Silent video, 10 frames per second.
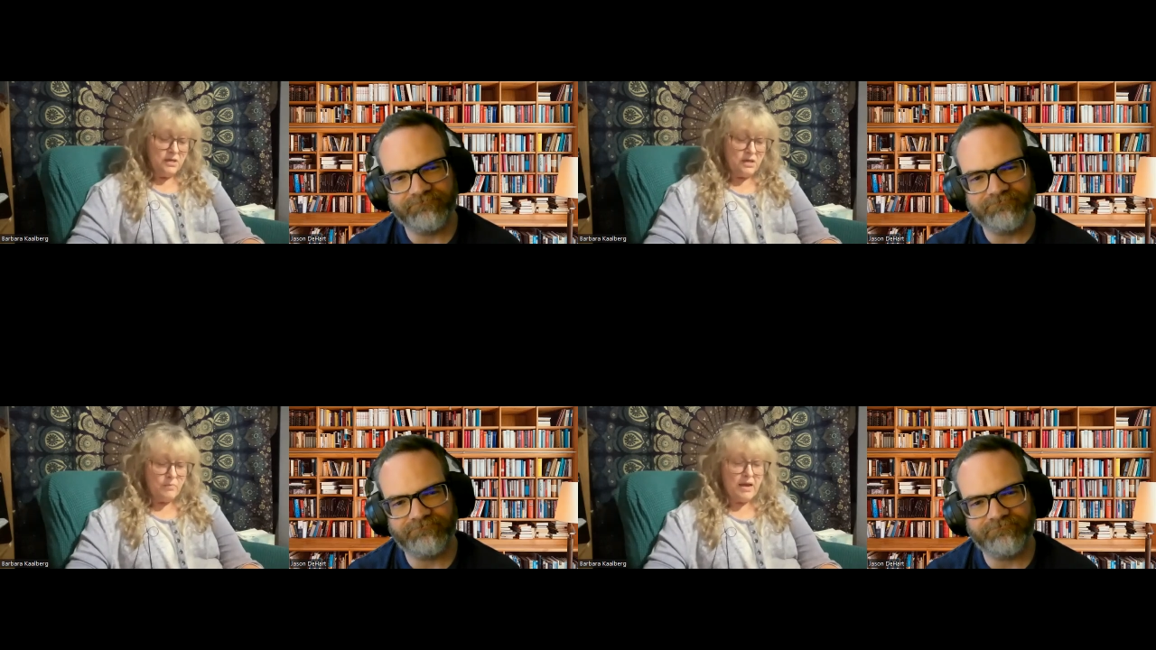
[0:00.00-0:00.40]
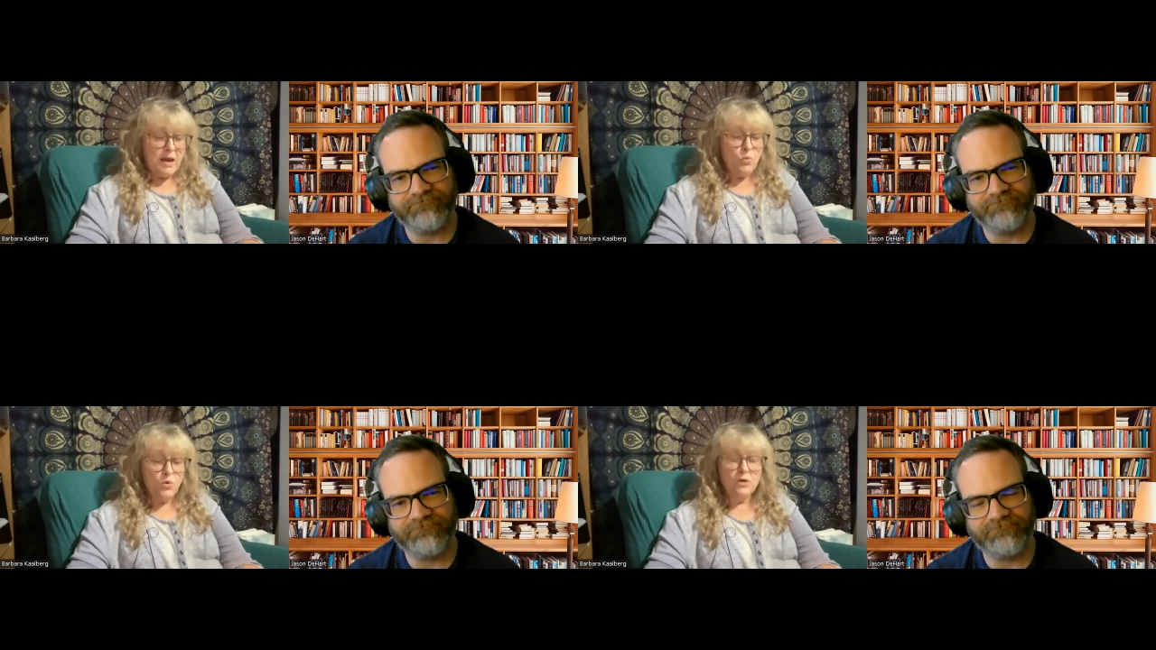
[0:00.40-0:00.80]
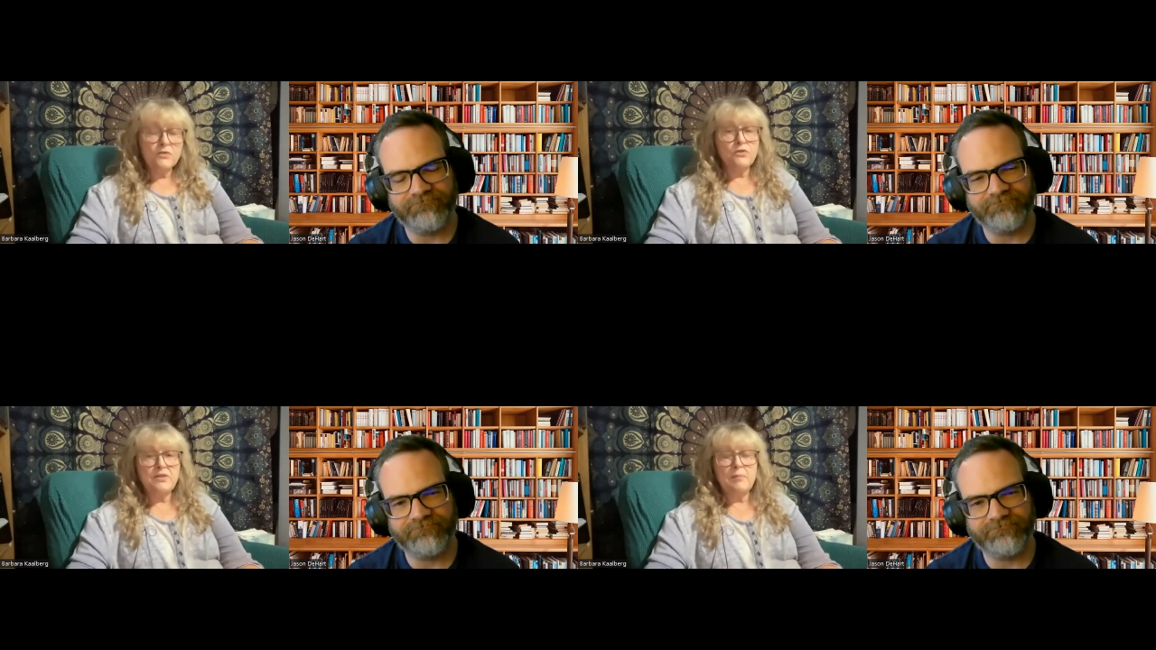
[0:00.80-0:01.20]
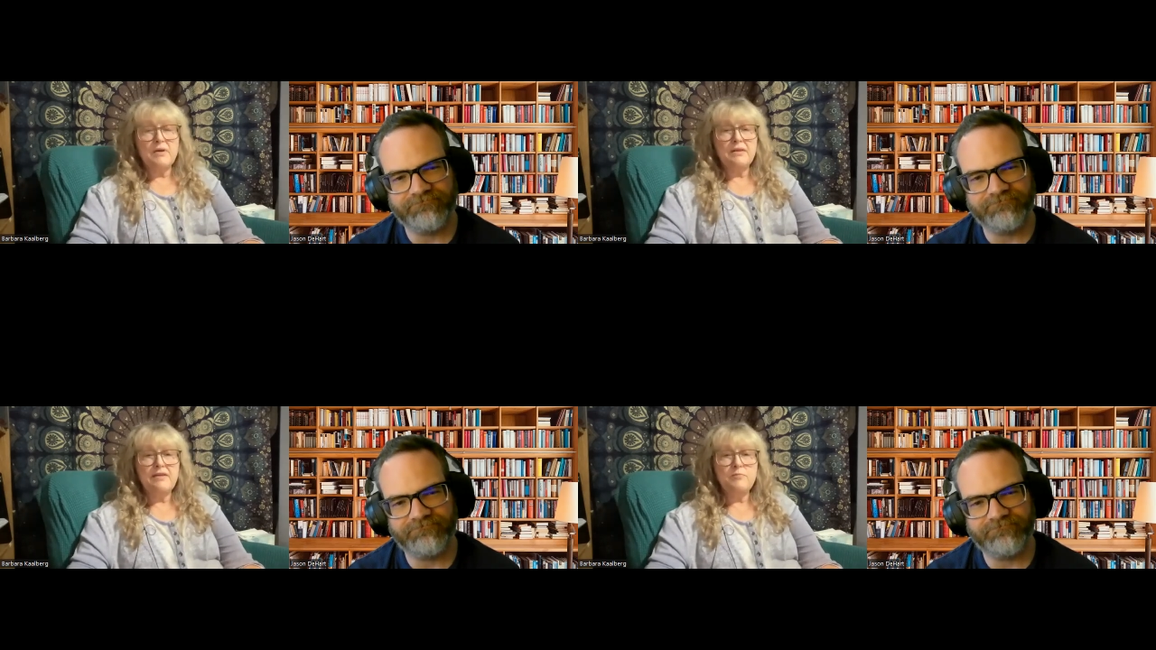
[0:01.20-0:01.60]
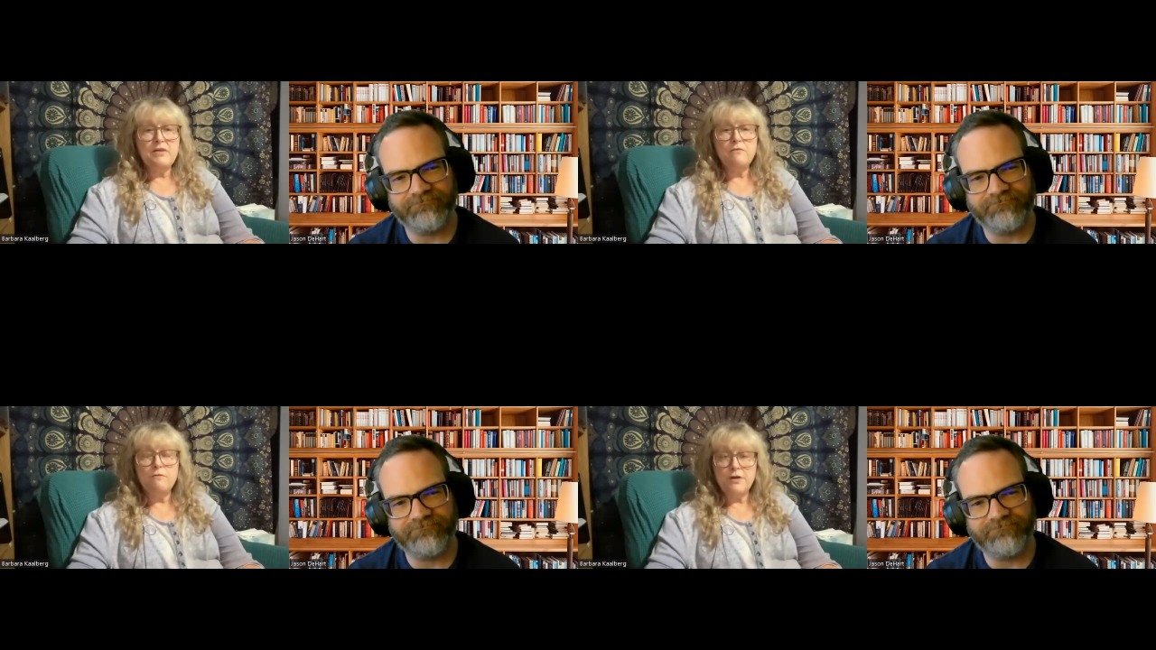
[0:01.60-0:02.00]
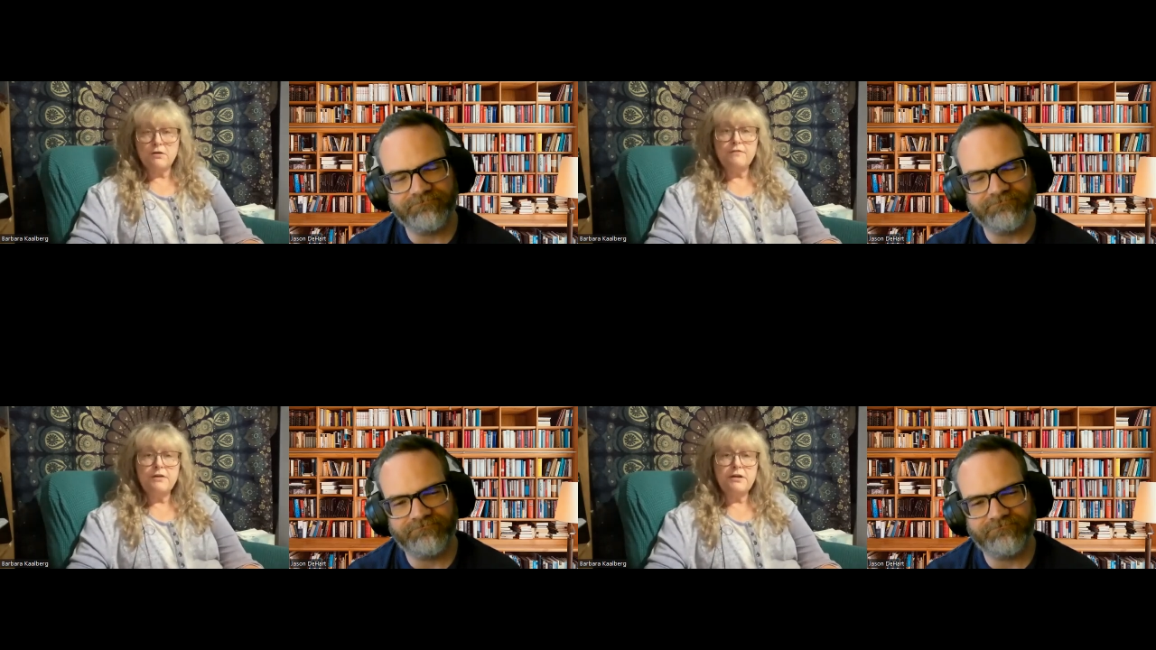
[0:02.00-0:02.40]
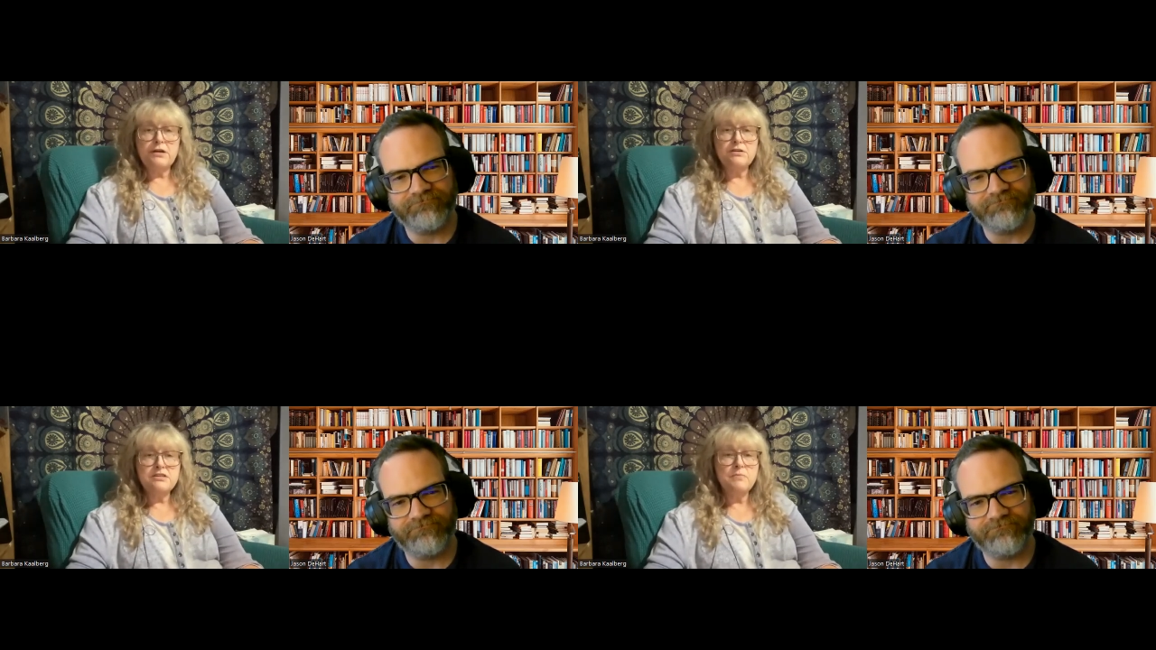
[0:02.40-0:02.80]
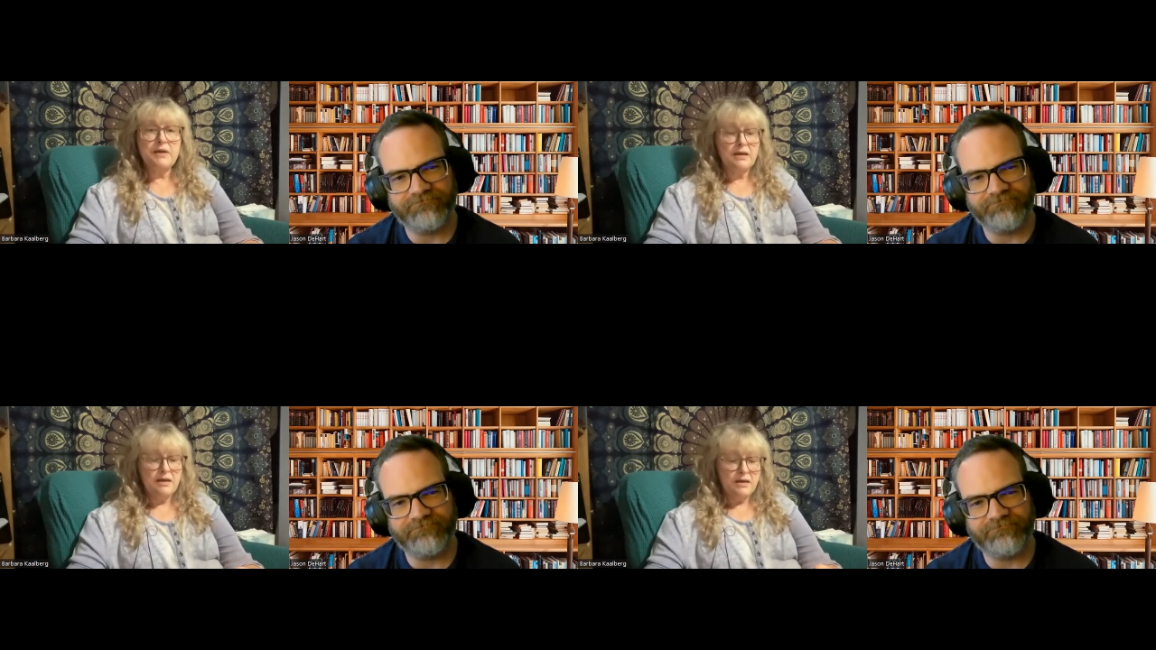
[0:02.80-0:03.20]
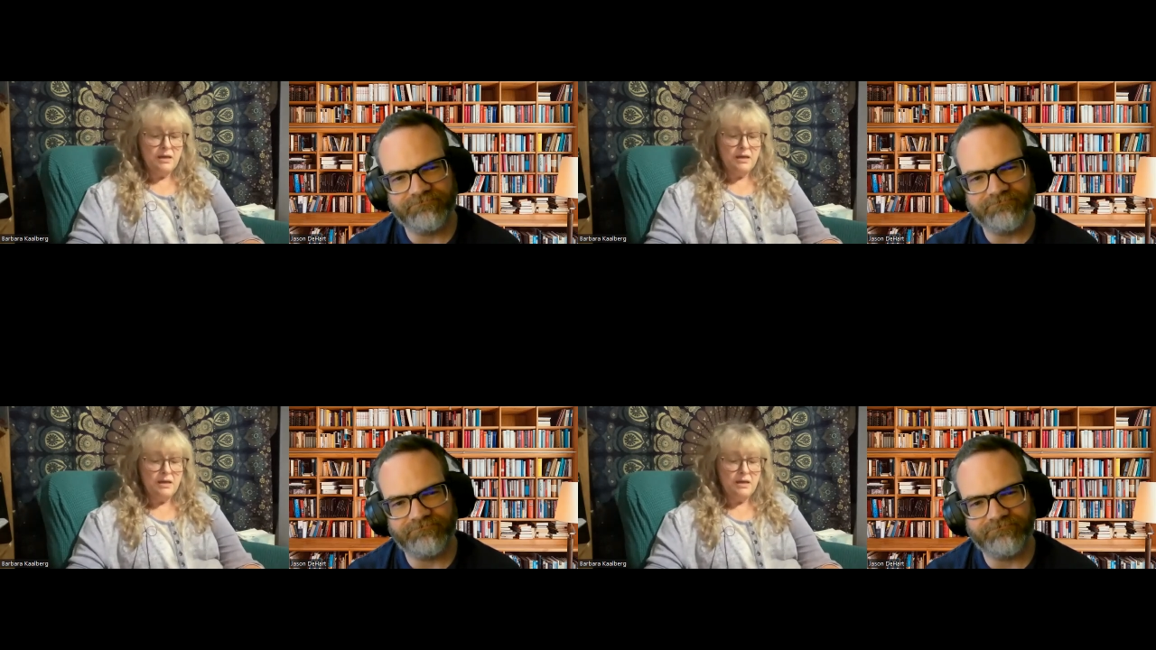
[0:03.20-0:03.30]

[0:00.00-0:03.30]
Speaker 1: Um, I work for them and they've been very, very good to me.